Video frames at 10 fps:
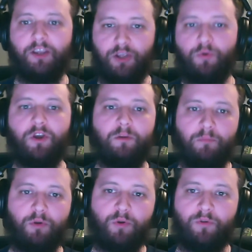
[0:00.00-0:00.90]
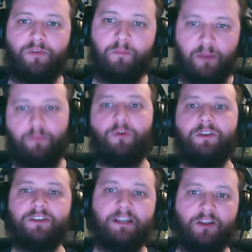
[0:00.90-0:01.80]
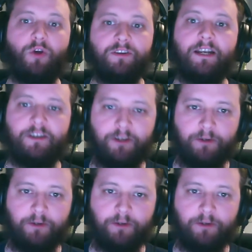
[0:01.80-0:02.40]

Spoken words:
you can move and people can still contact